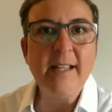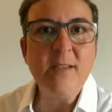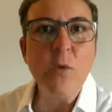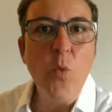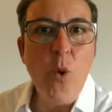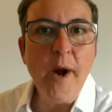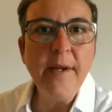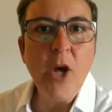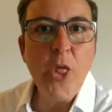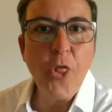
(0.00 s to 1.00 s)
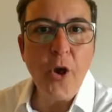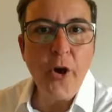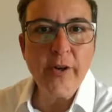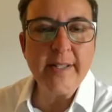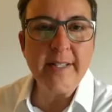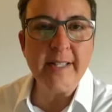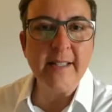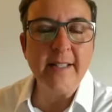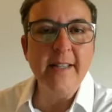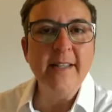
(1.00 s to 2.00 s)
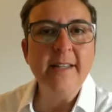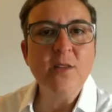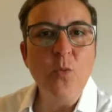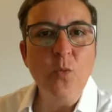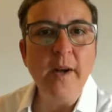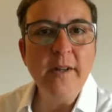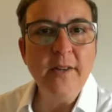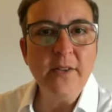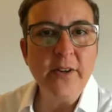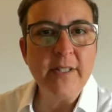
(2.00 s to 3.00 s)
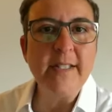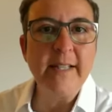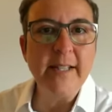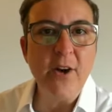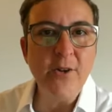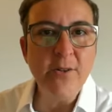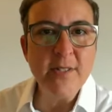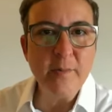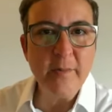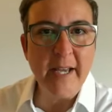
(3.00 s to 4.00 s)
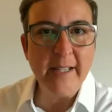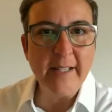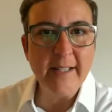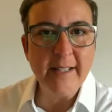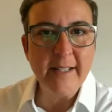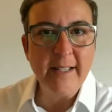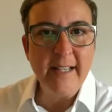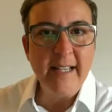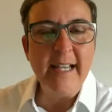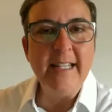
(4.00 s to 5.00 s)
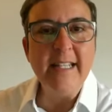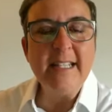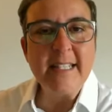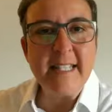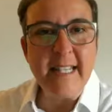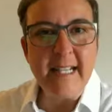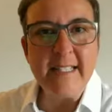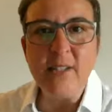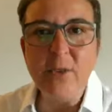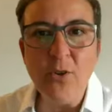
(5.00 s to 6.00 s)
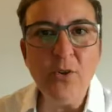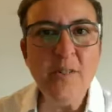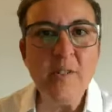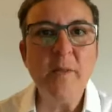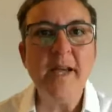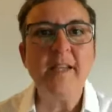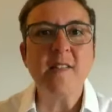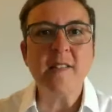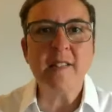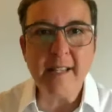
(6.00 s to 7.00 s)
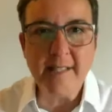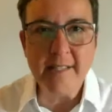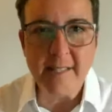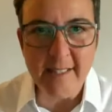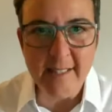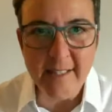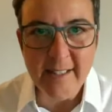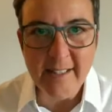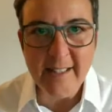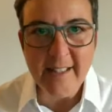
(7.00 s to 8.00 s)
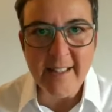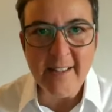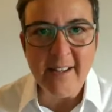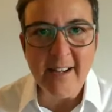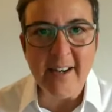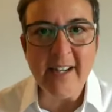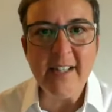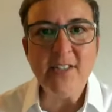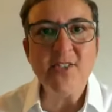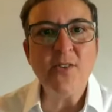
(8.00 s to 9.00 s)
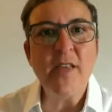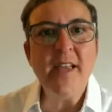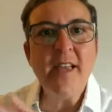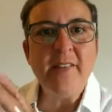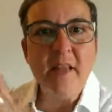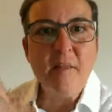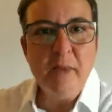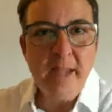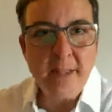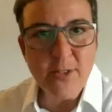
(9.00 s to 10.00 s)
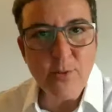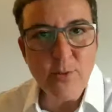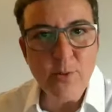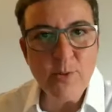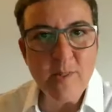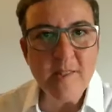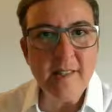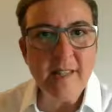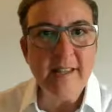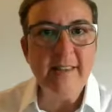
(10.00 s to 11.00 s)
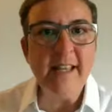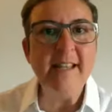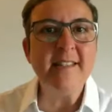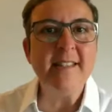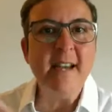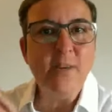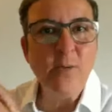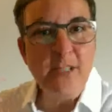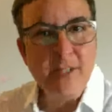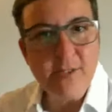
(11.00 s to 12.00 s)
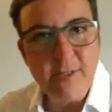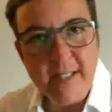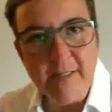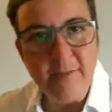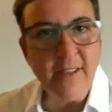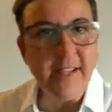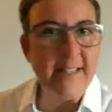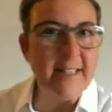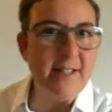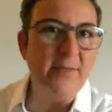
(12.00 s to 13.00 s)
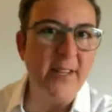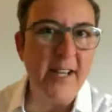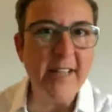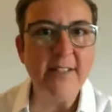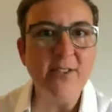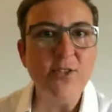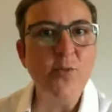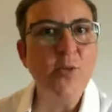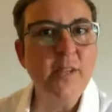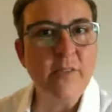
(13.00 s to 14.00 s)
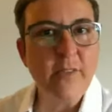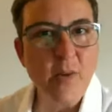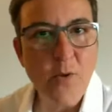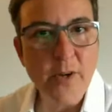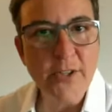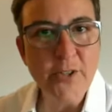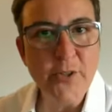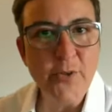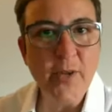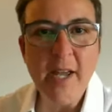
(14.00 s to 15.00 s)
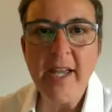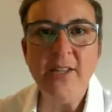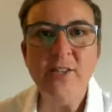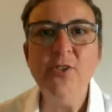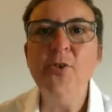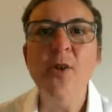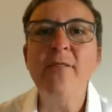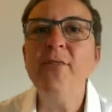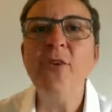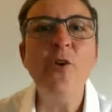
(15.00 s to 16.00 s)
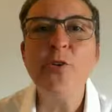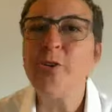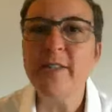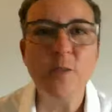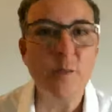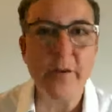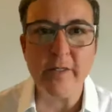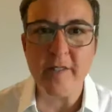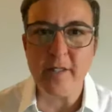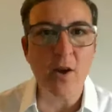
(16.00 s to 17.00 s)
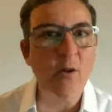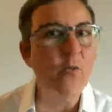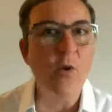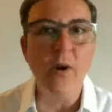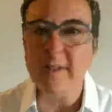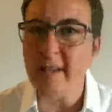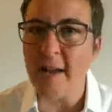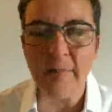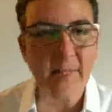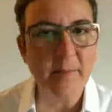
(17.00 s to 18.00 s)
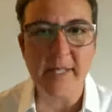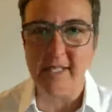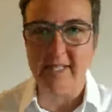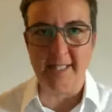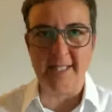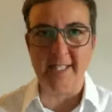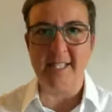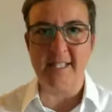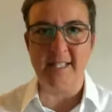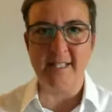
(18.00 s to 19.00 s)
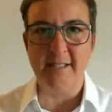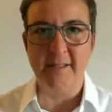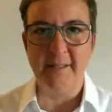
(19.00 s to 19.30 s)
It's a one authority. There's a one authority that owns the bank and it is connected. All these banks are connected. All right. So they, they make the rules. They decide when to inflate, deflate and do whatever they want to do. And you have no transparency of what is happening behind the scenes.